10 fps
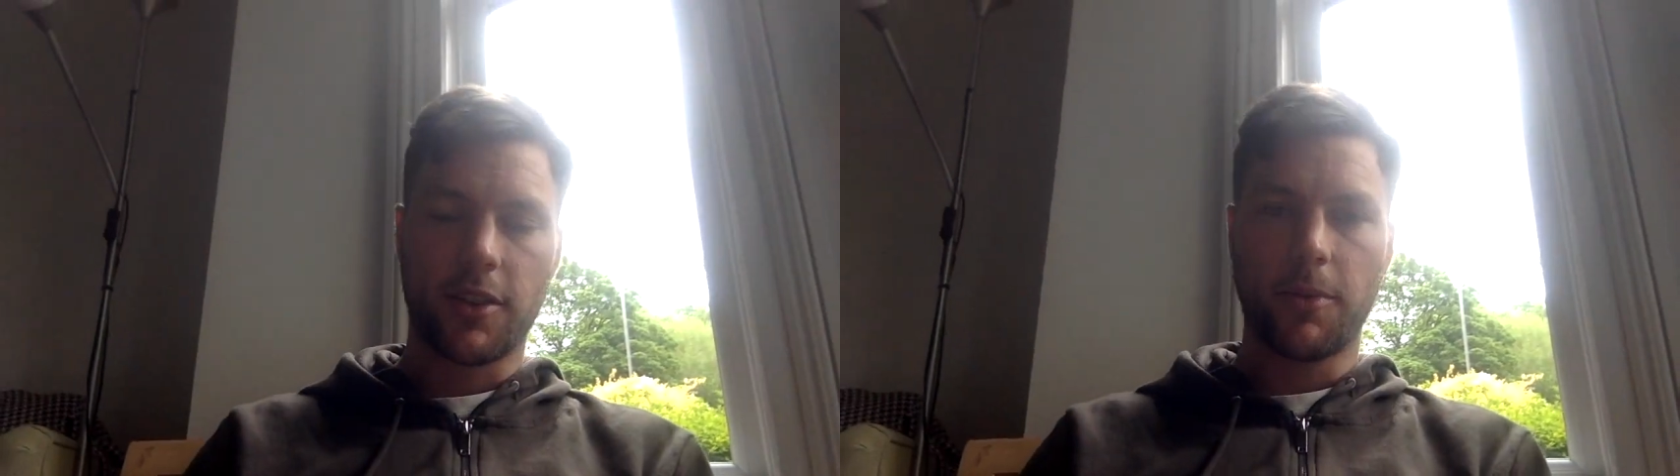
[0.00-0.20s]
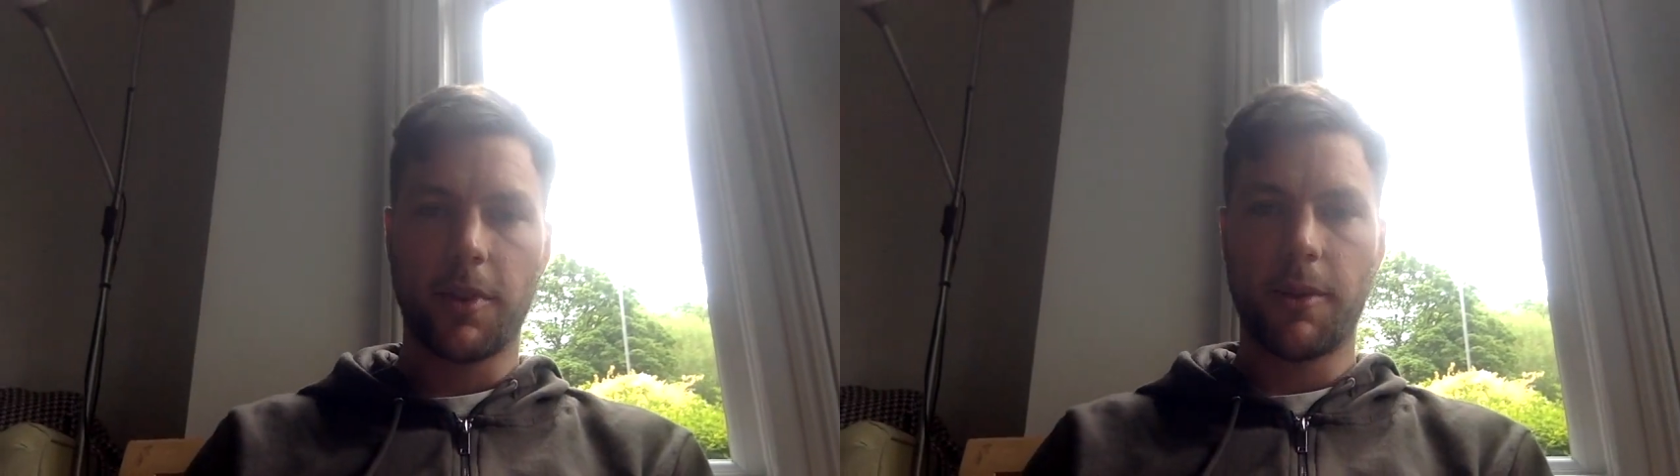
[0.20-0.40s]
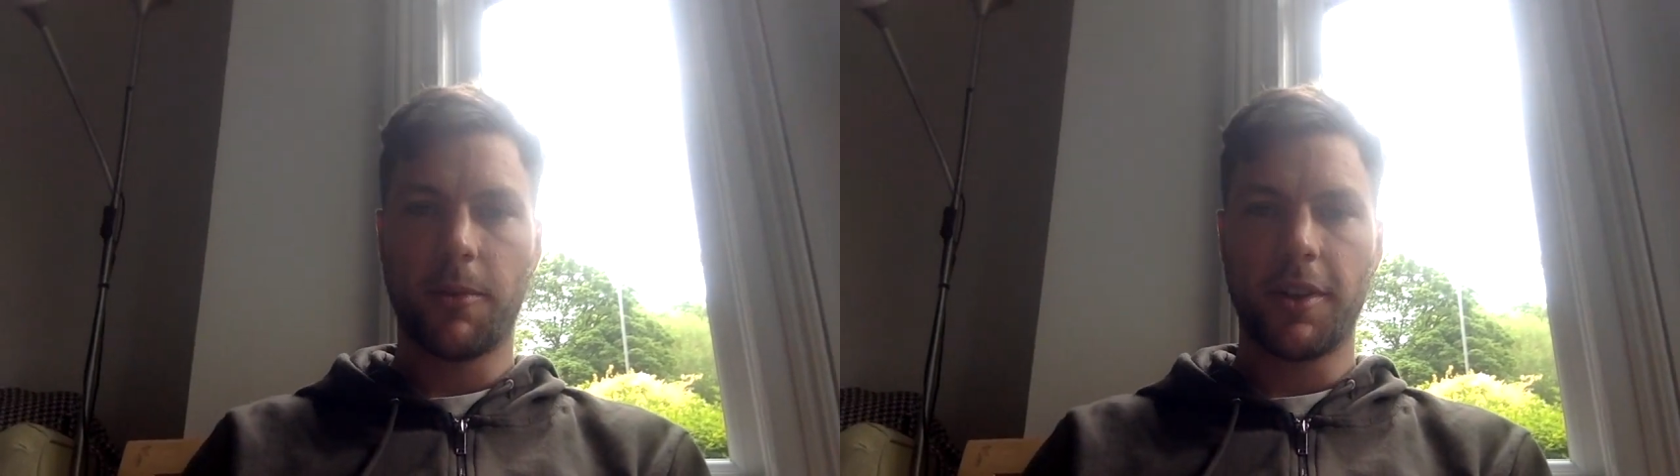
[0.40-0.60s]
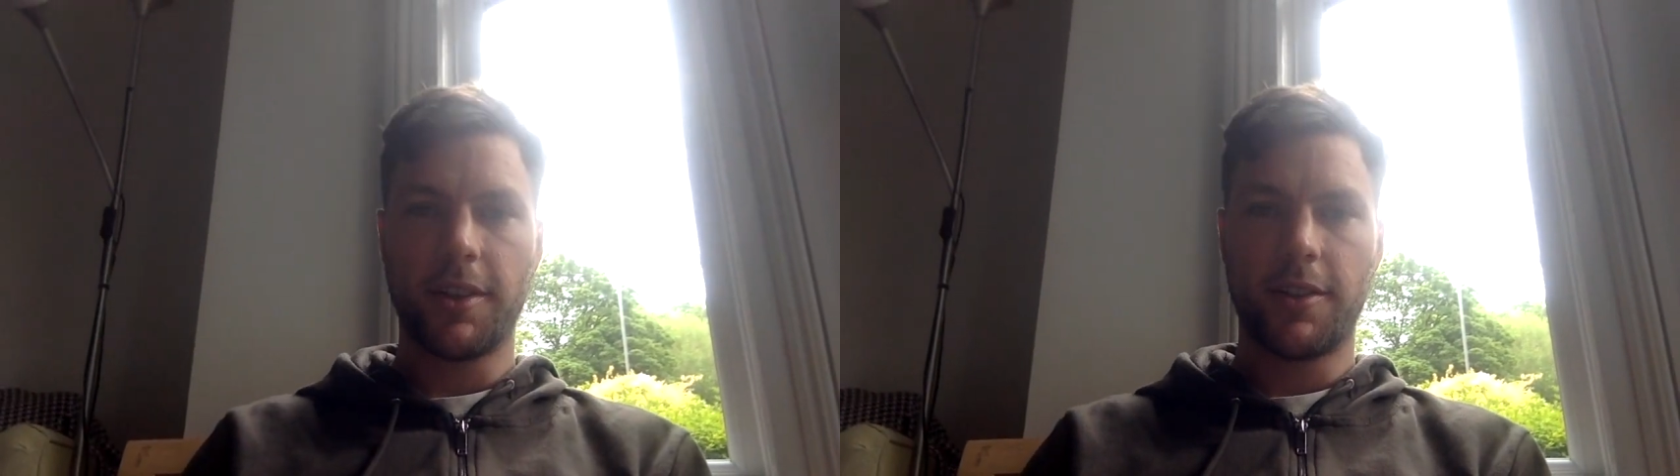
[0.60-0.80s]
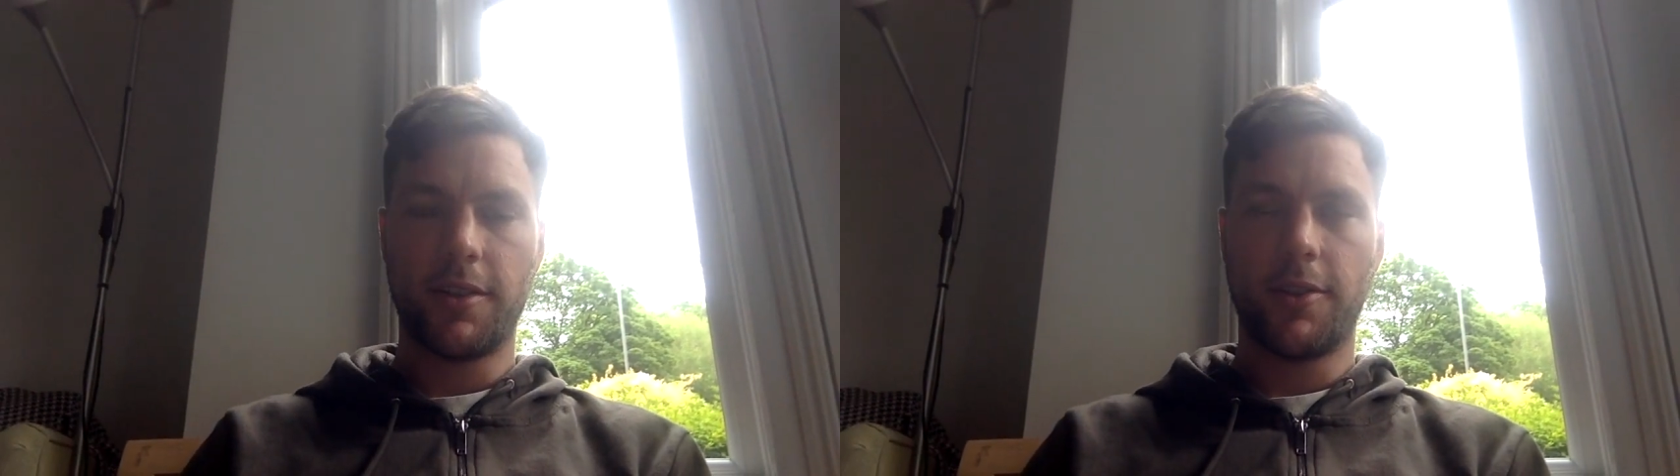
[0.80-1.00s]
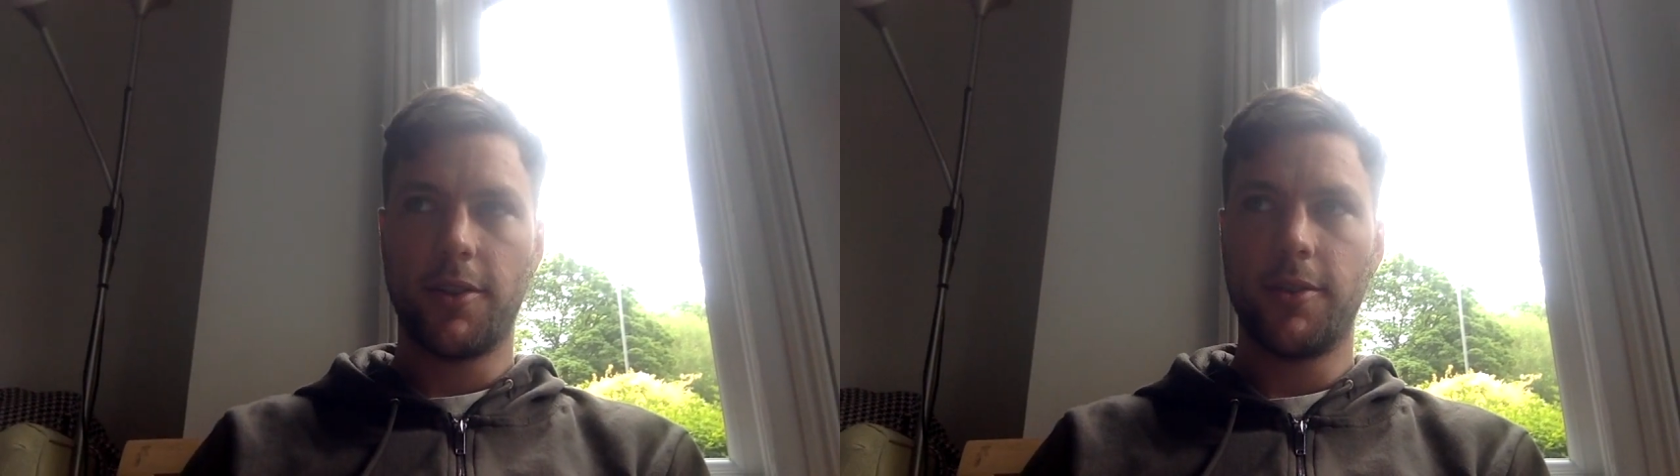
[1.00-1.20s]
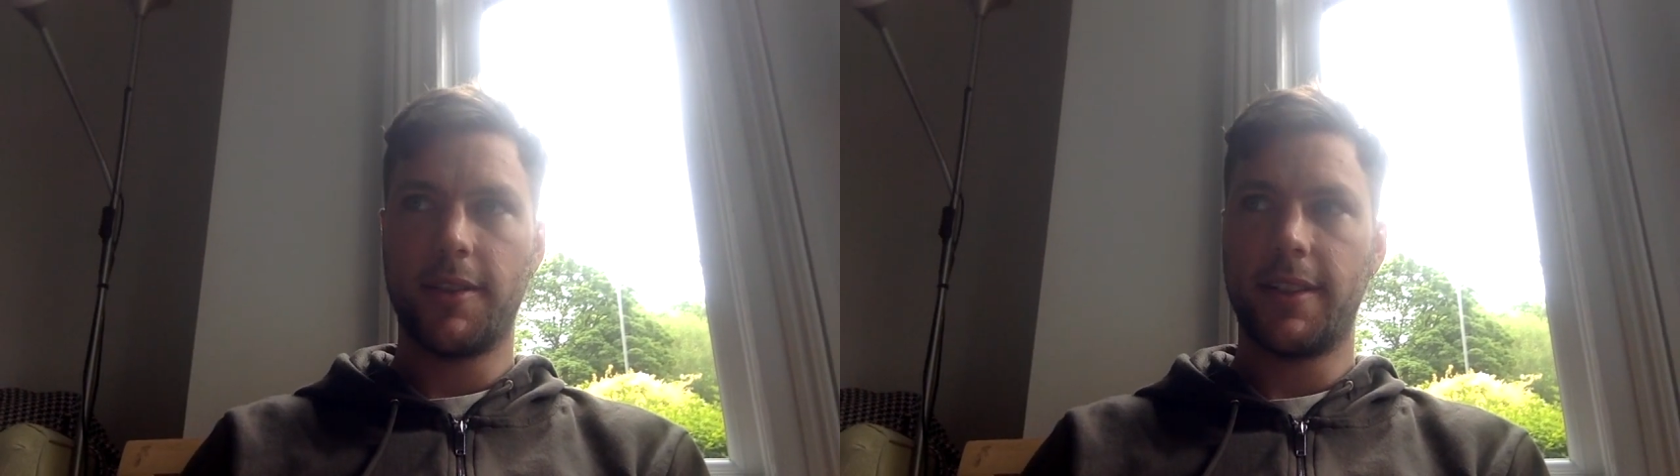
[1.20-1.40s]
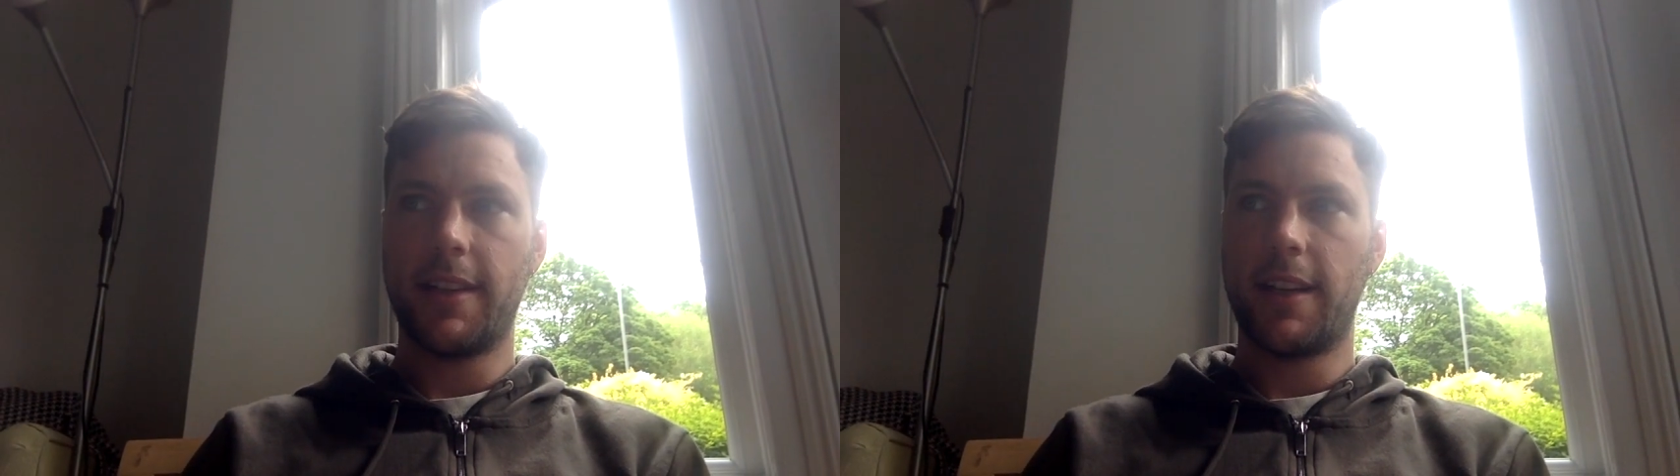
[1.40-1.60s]
So what I want to do
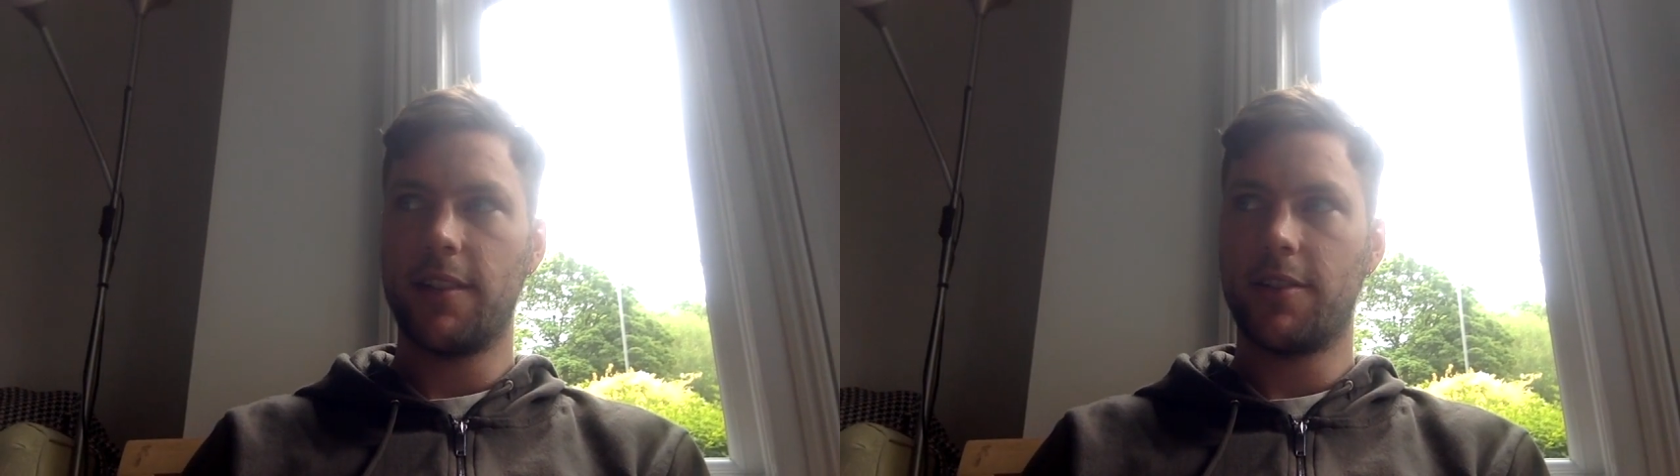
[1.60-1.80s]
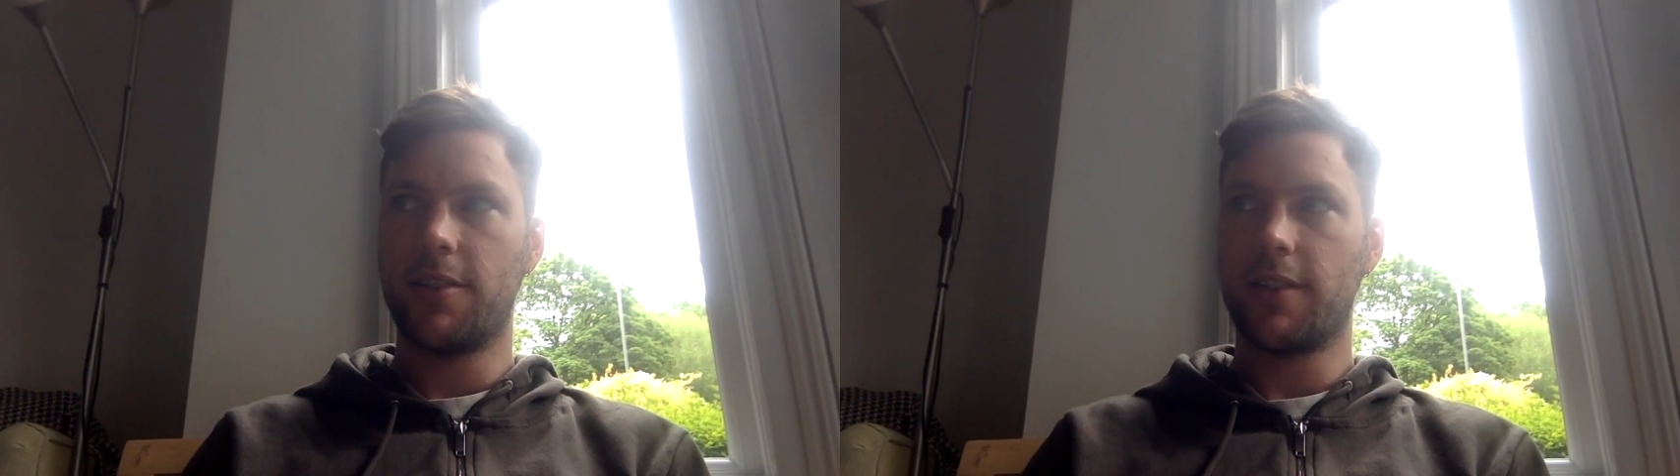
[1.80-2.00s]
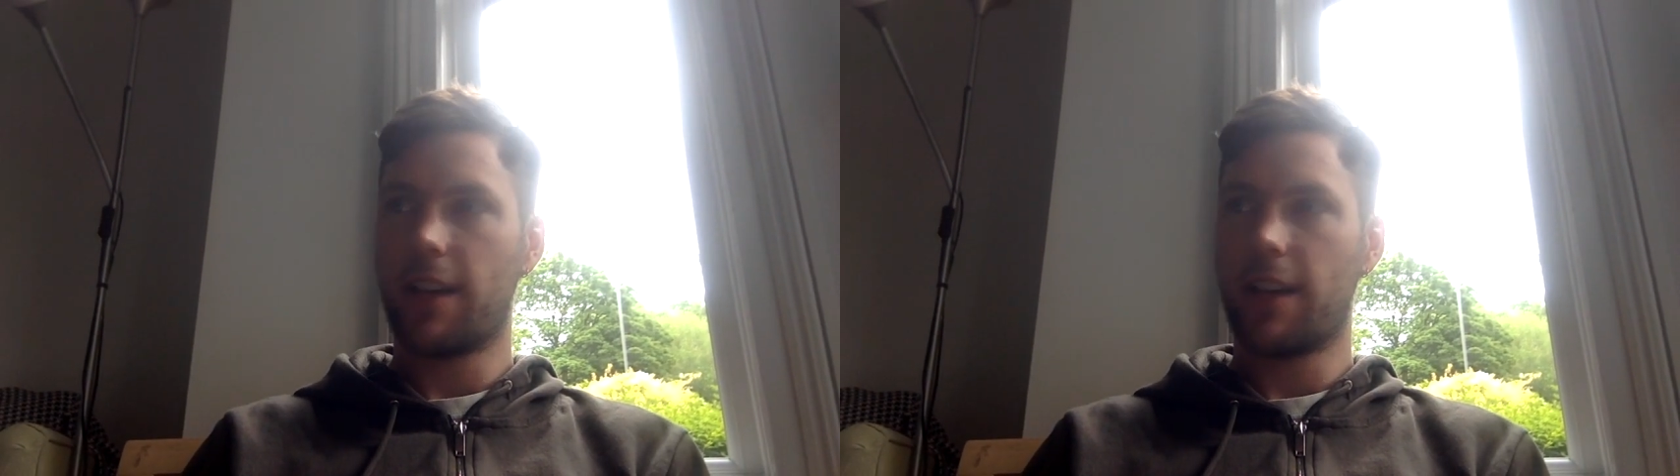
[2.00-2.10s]
today is just